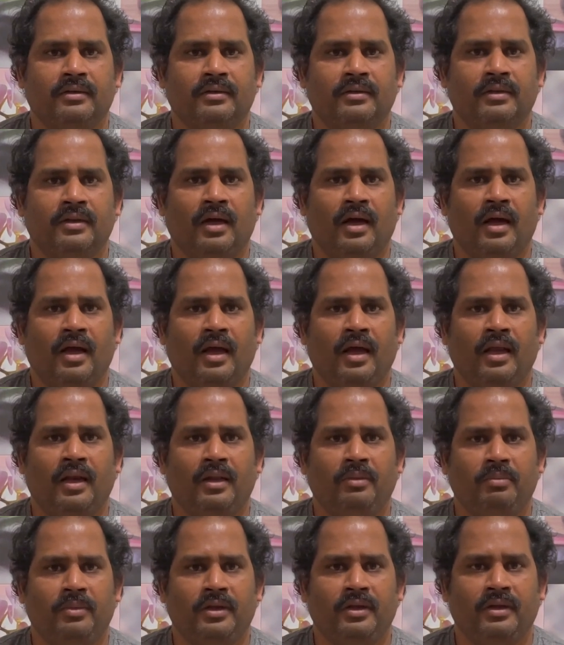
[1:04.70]
the
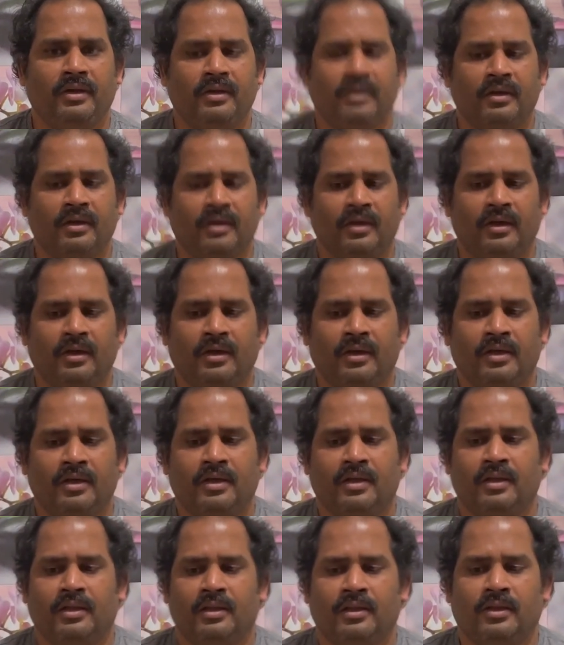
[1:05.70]
Enemy.
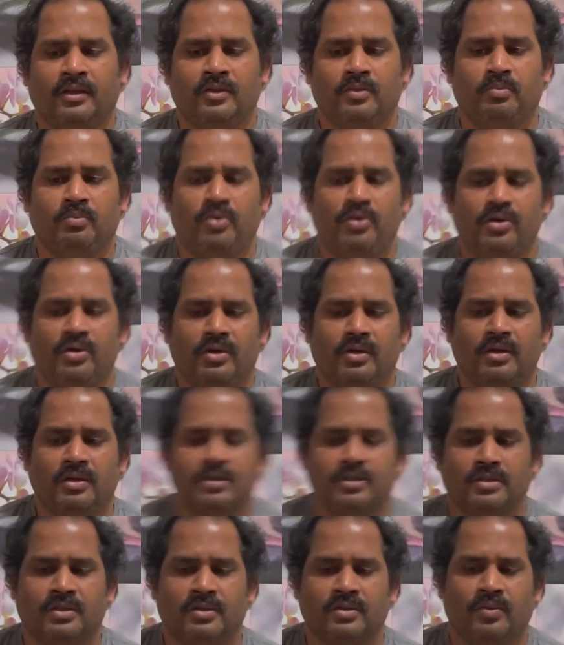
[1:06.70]
This book
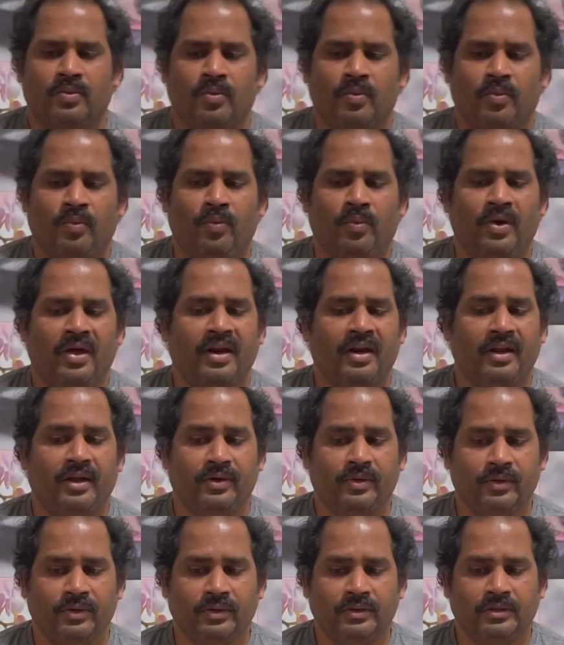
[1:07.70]
is very
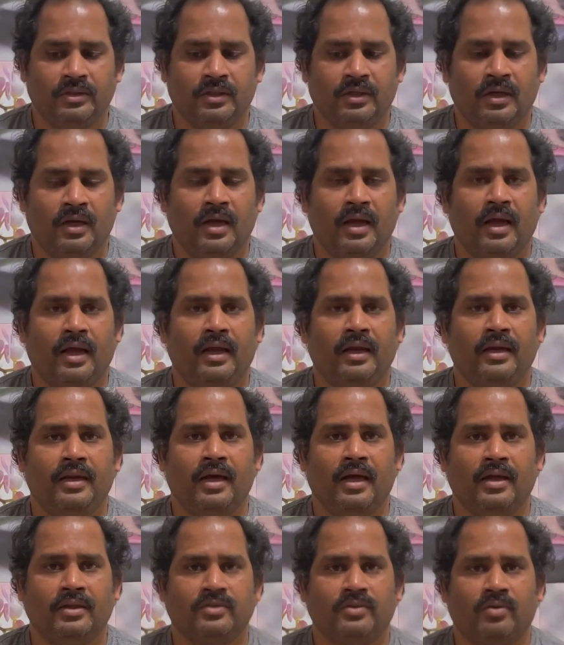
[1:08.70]
good. It
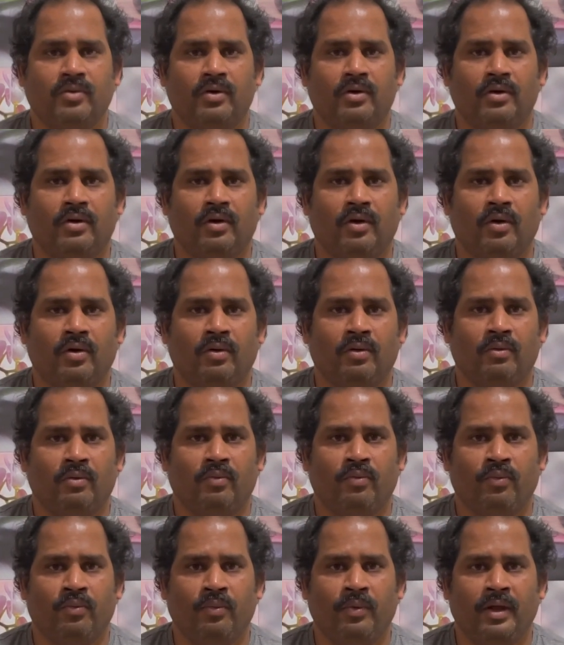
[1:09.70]
has got
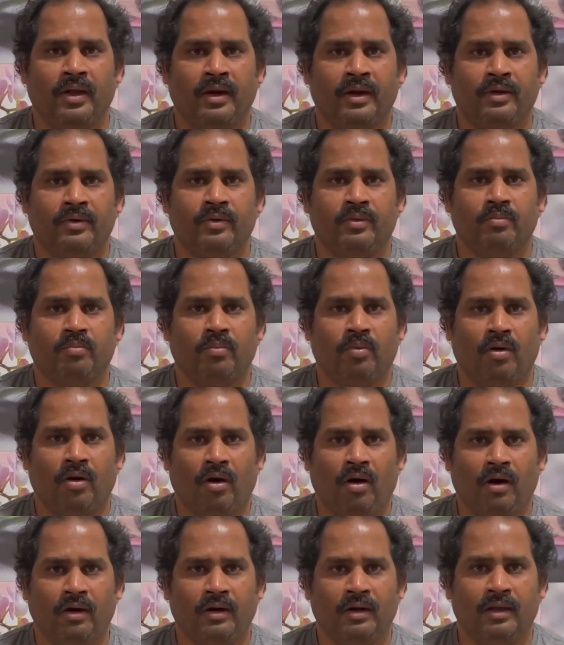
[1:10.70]
very good
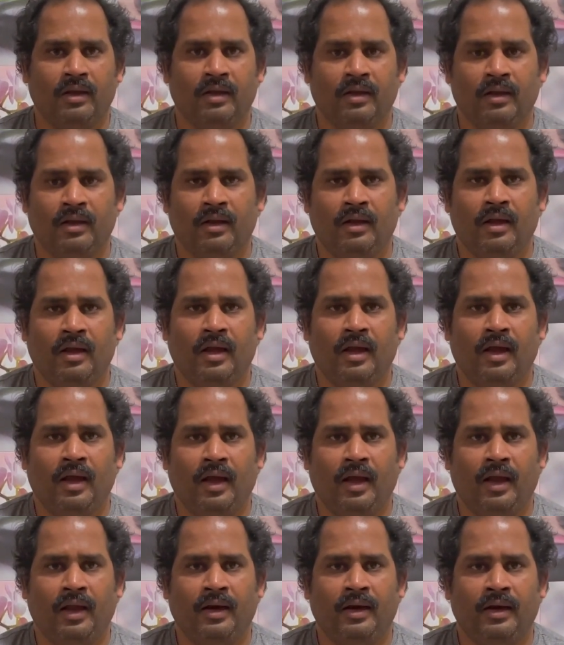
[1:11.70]
plot,
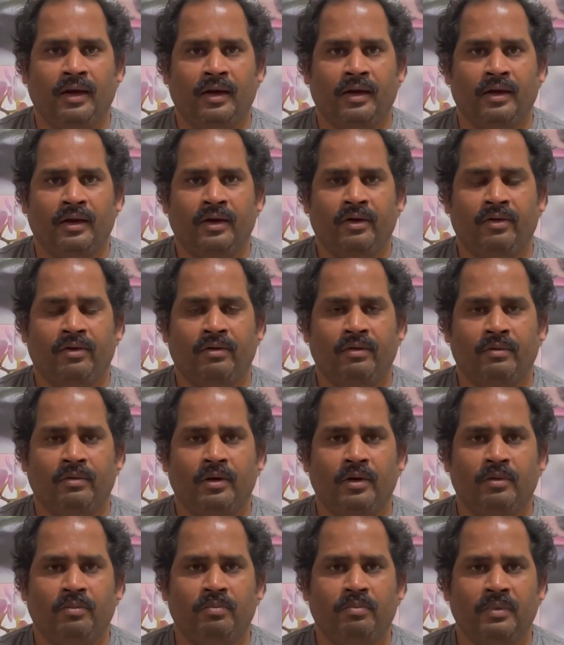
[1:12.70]
and
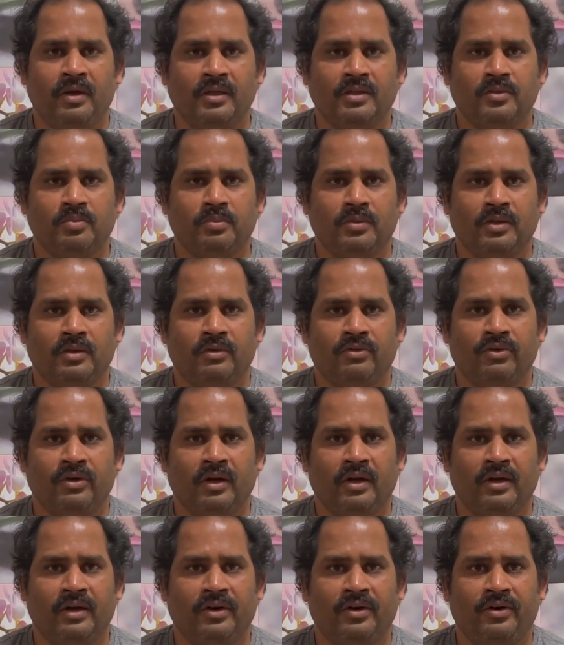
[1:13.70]
it makes me
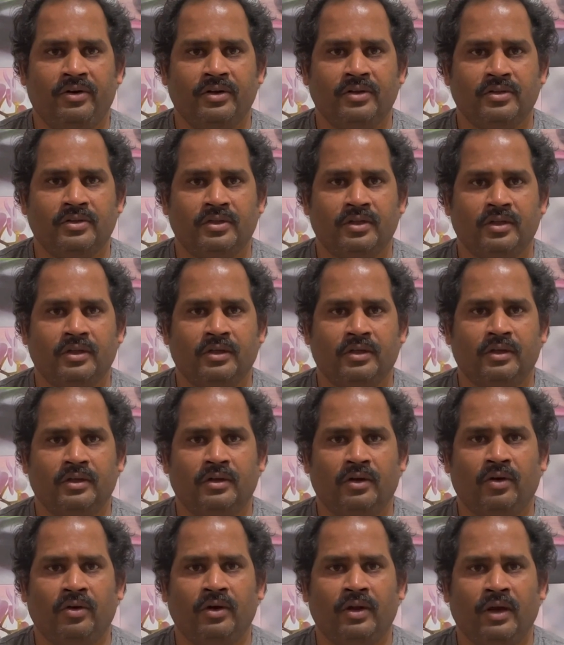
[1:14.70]
really interesting
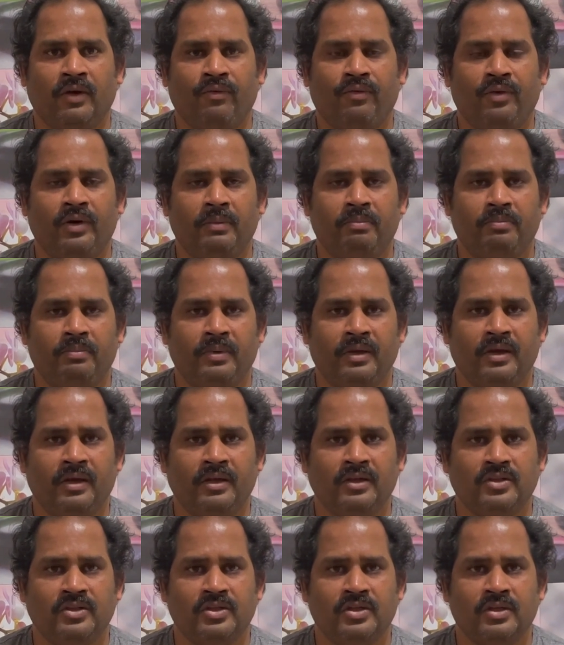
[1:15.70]
on every
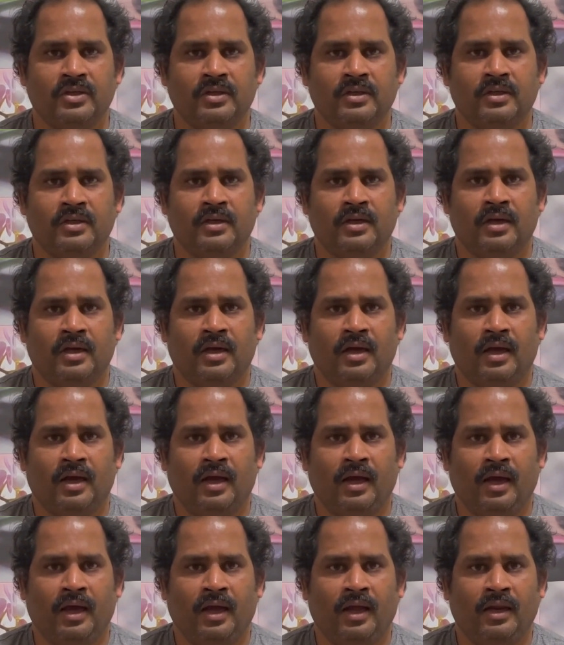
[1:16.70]
page,
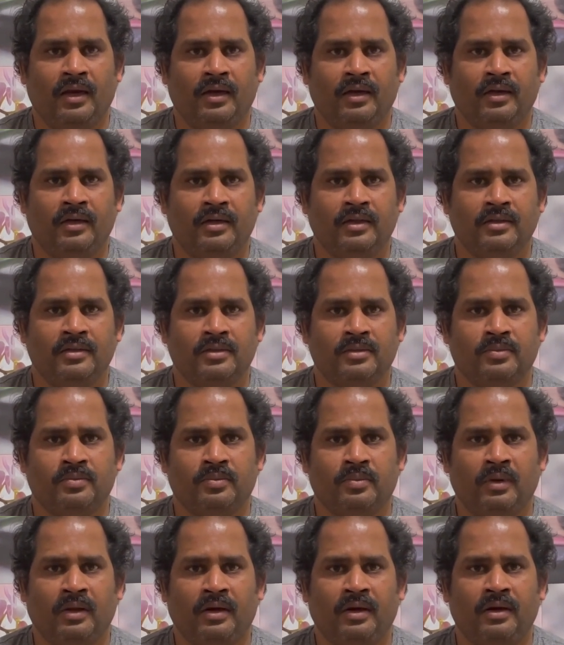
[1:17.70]
and it is
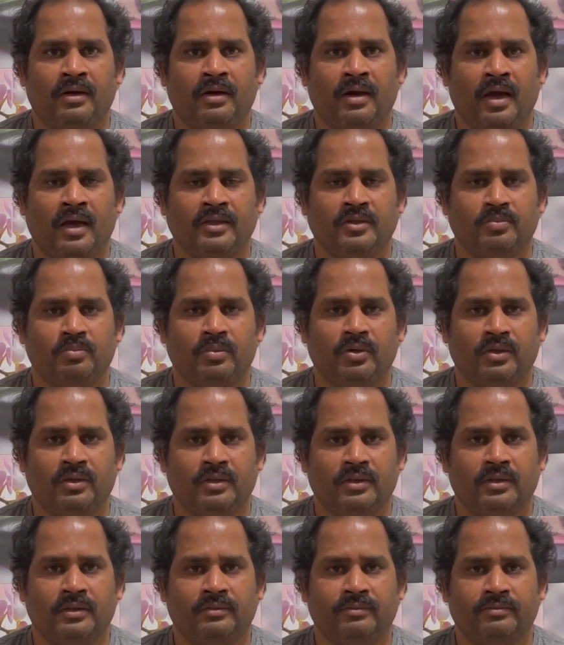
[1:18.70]
very nice book.